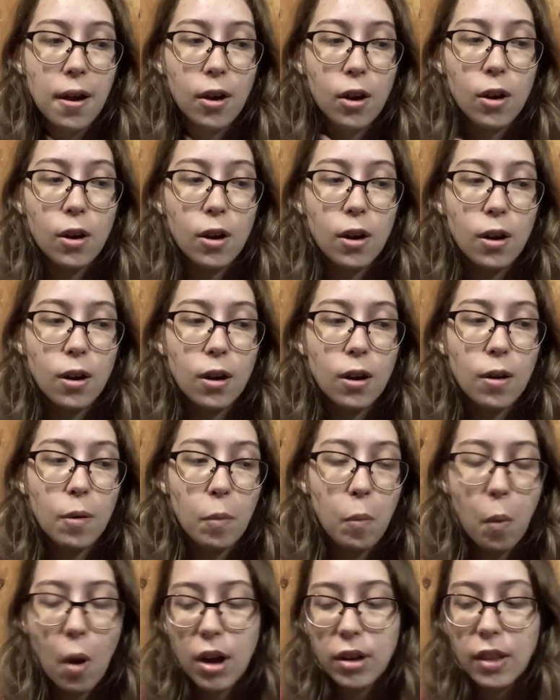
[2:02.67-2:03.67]
her
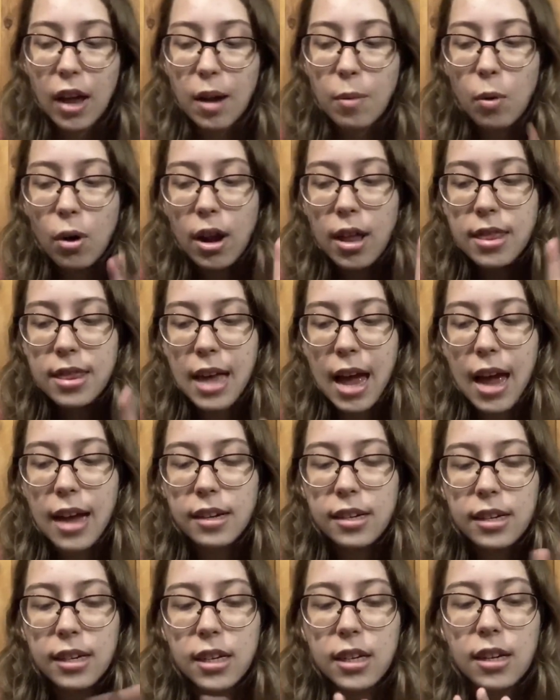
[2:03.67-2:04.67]
one library
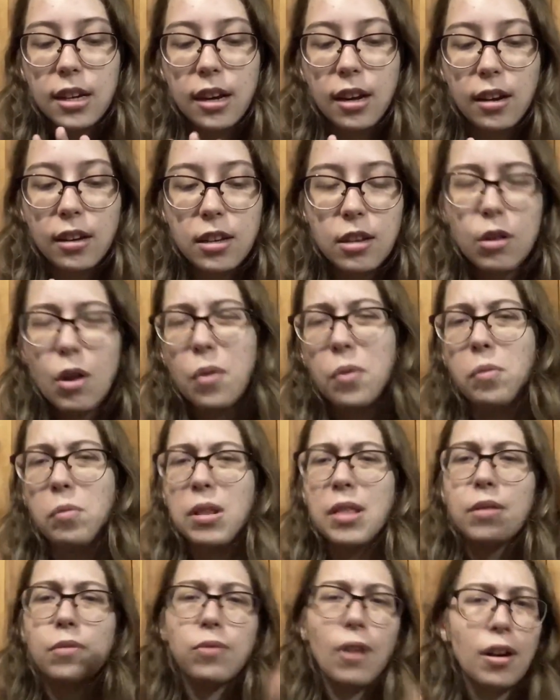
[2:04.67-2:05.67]
that, you know,
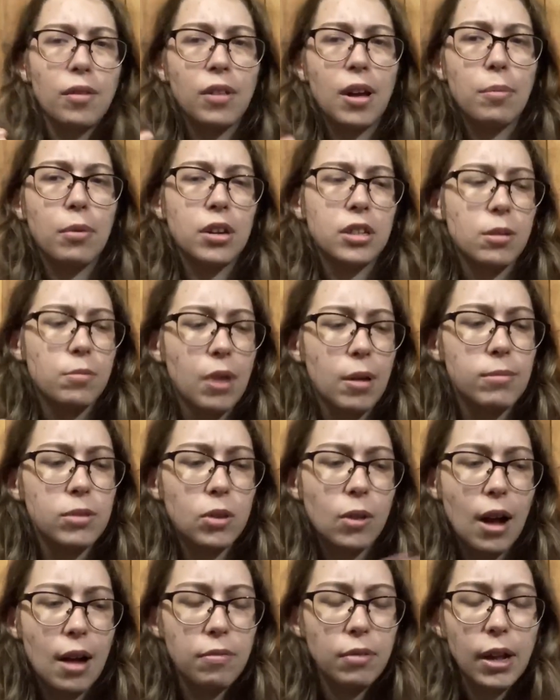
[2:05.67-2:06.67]
in the front of libraries sometimes
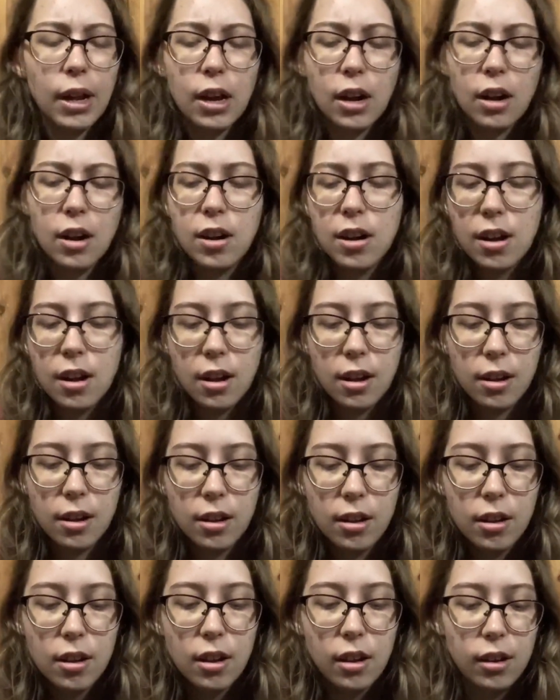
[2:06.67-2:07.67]
they'll have like a
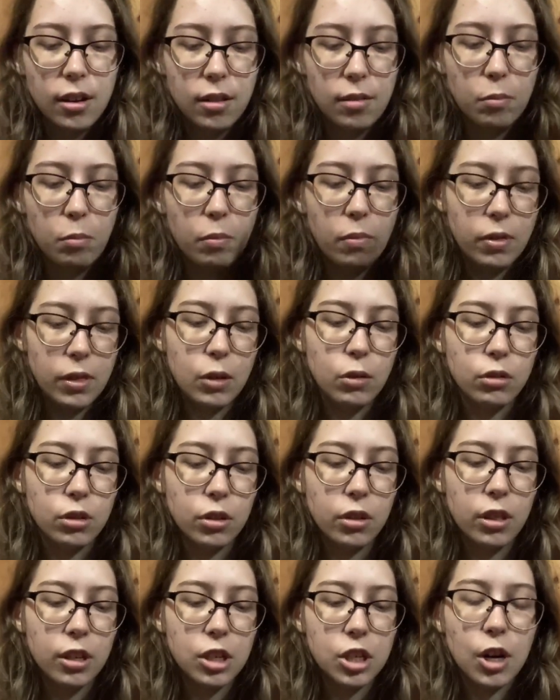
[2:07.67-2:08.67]
little
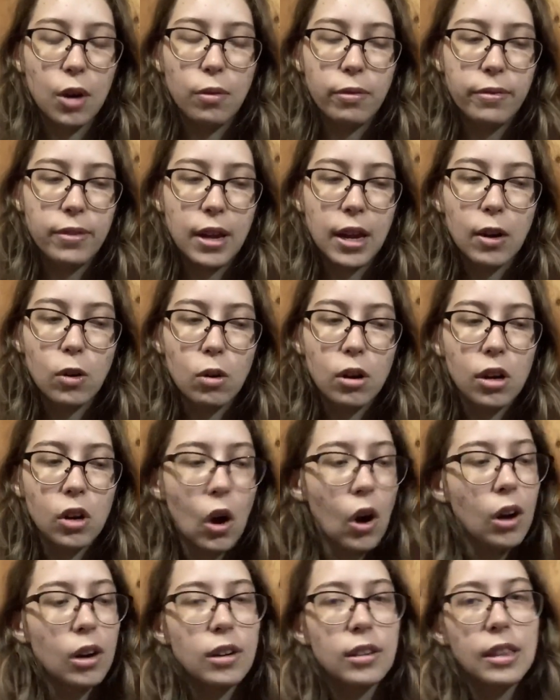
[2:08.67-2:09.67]
shelf thing or a
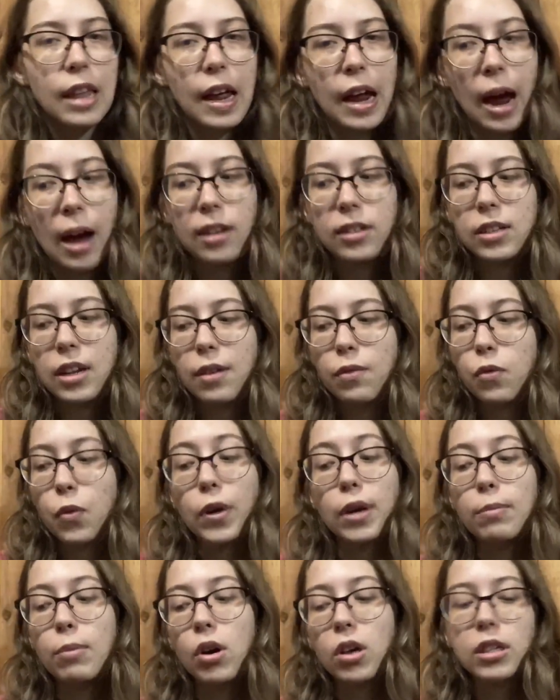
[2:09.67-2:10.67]
cart that has like
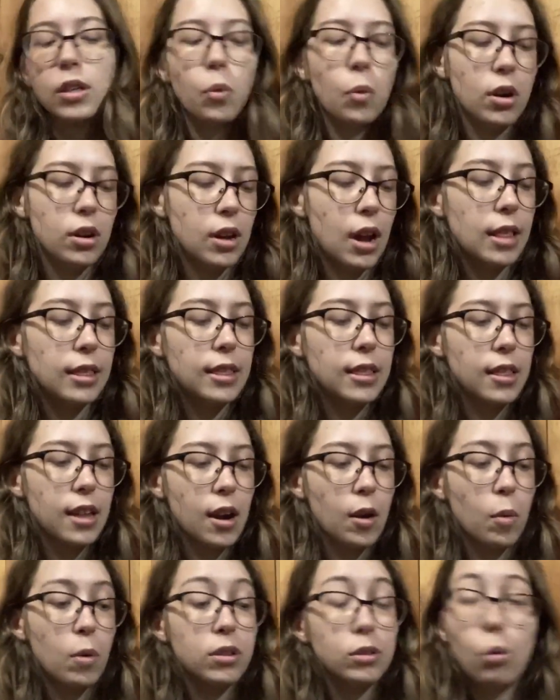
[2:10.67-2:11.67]
free books and whatnot.
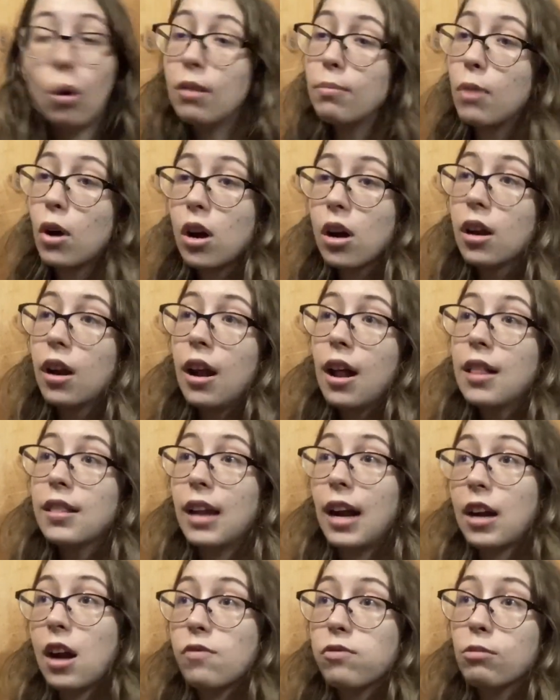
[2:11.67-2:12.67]
There was one book
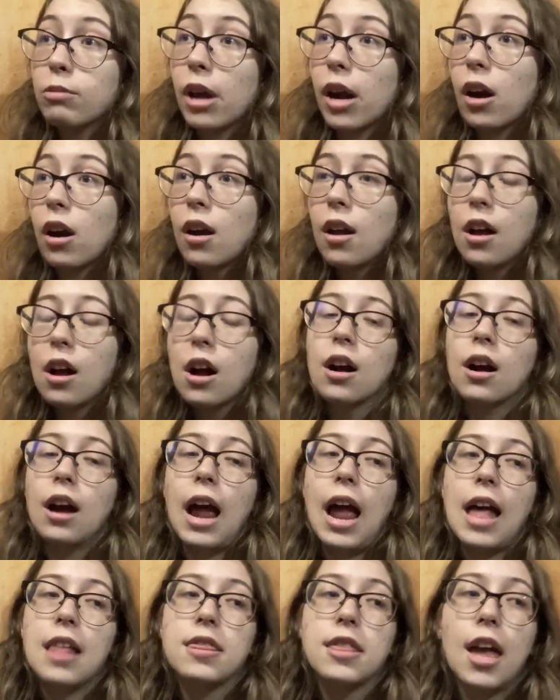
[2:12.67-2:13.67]
that I got from there.
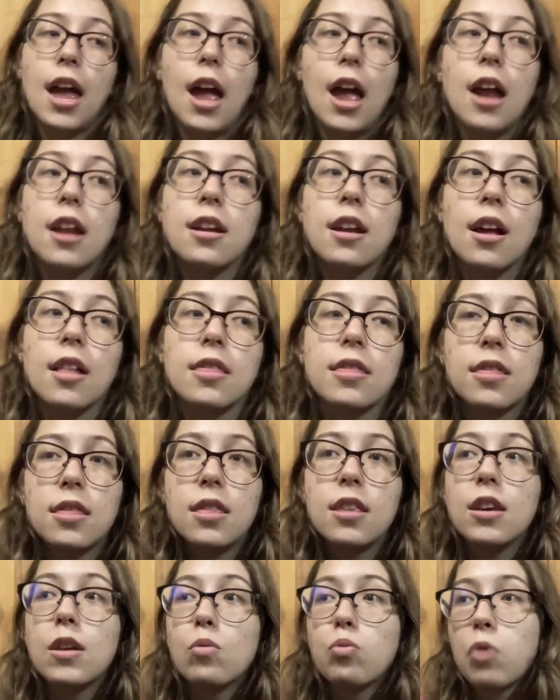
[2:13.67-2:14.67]
And then
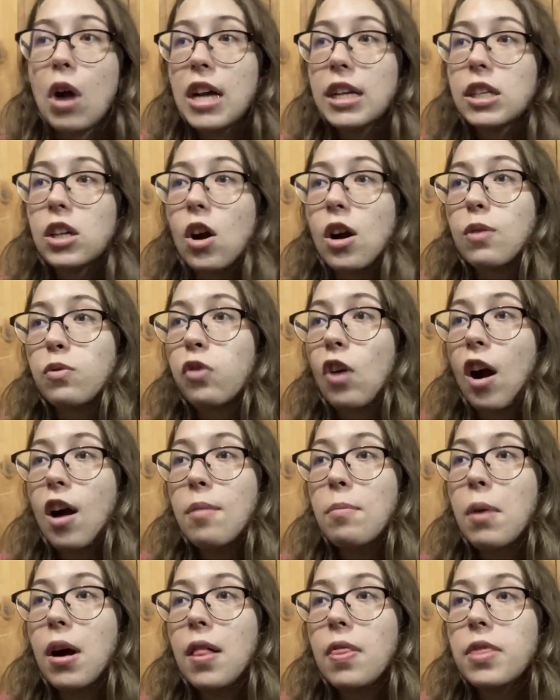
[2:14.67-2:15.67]
the rest are
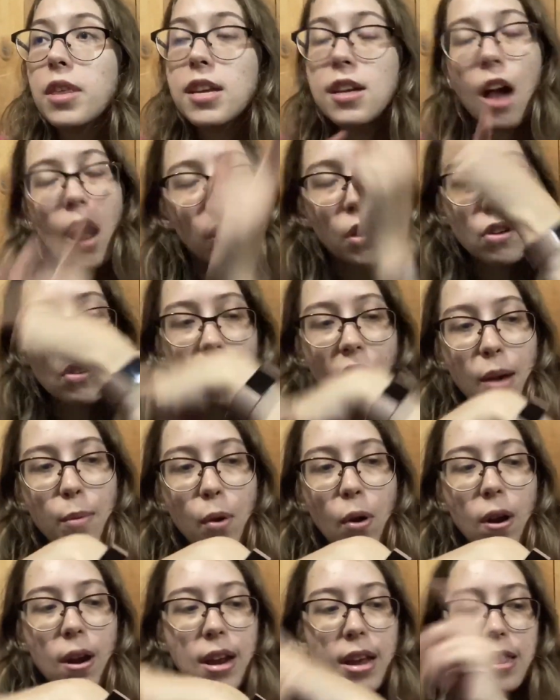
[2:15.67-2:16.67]
from the other
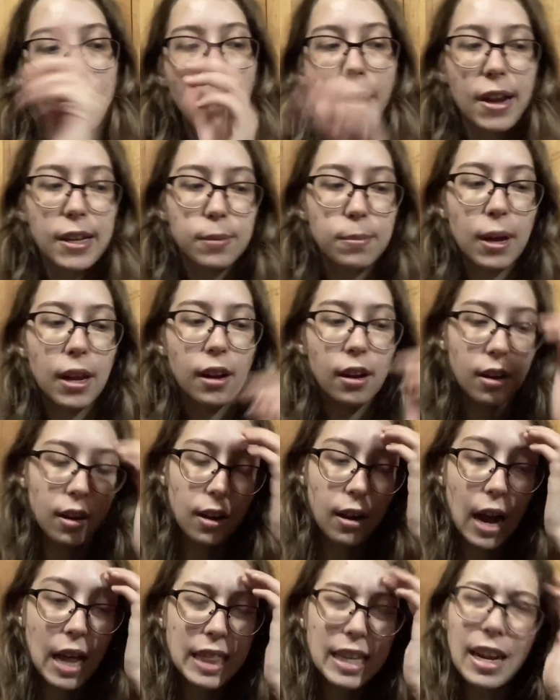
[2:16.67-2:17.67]
library in the basement.
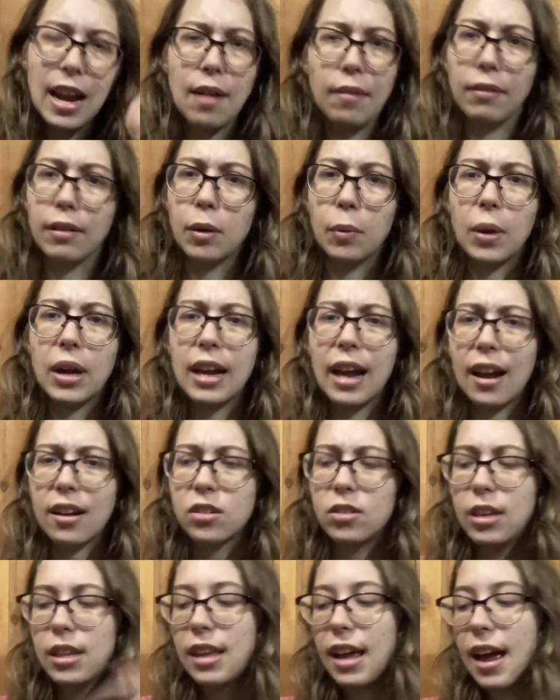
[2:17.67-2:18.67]
I think every week
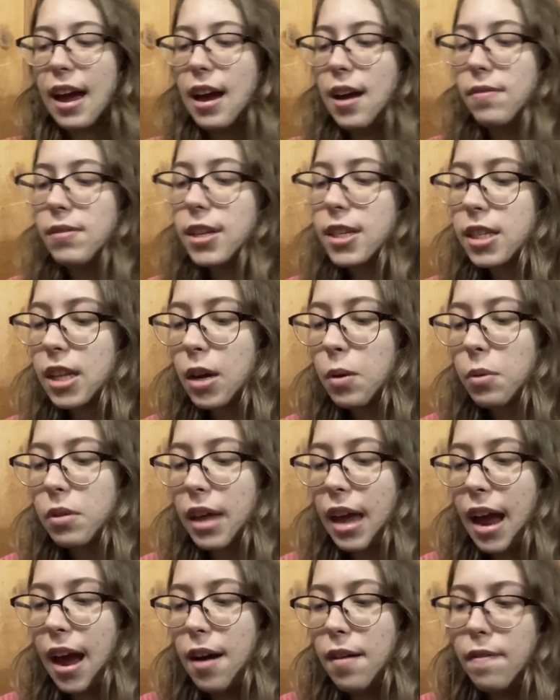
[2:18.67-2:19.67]
actually they have this thing where
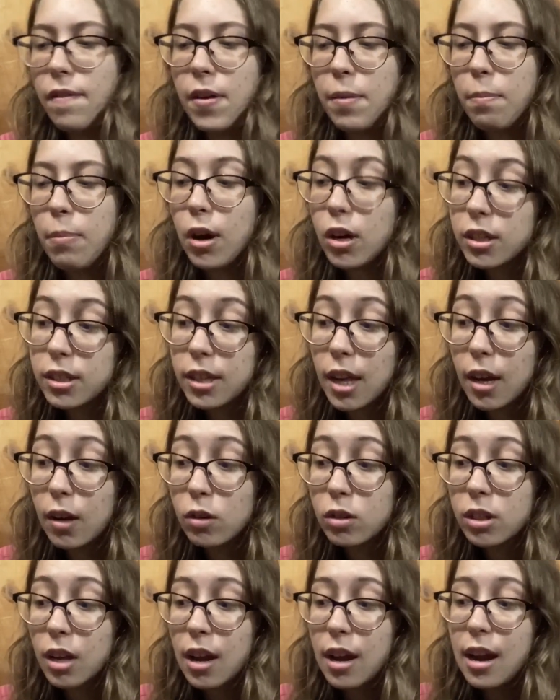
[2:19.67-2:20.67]
they have book
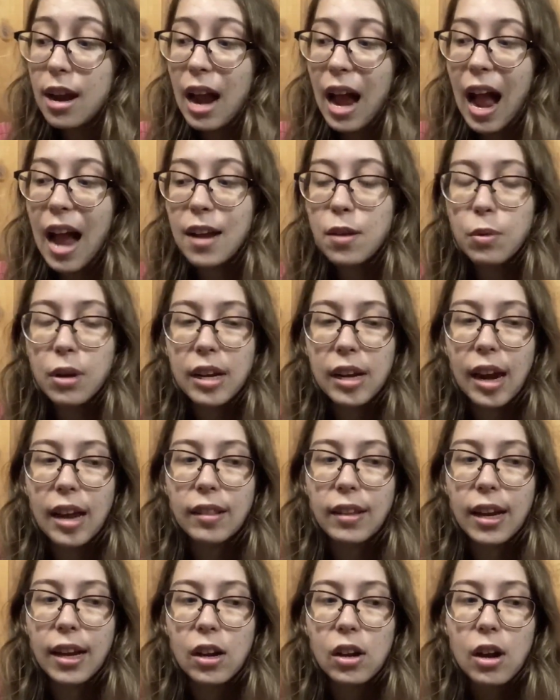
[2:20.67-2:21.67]
sales and you can get
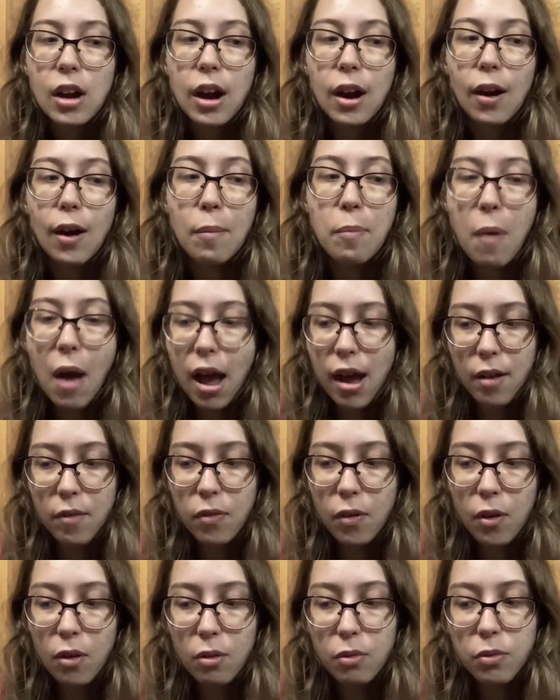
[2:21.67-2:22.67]
like a bag
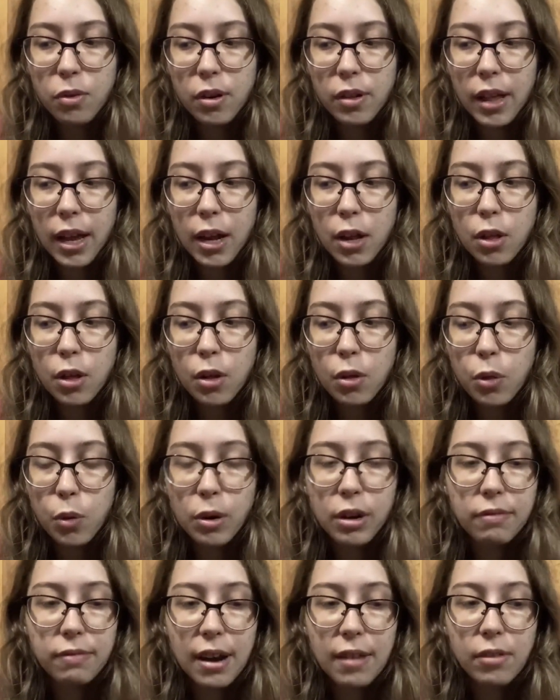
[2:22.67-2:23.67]
full for like
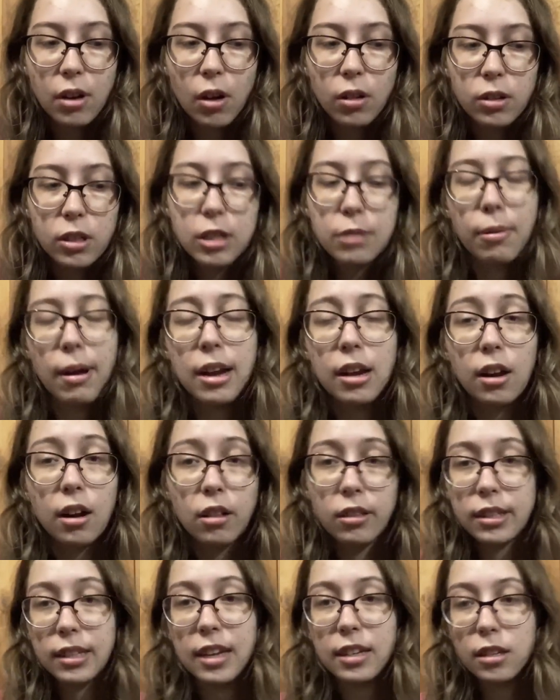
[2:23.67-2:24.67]
$3 to $5 depending on
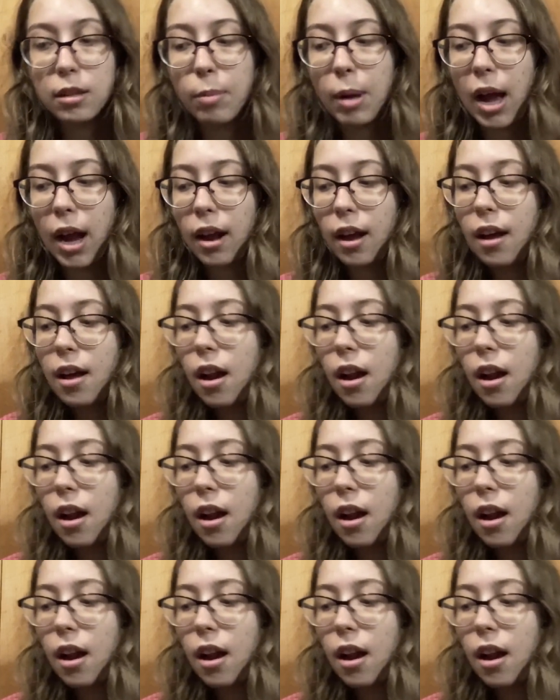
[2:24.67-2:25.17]
the size of the bag.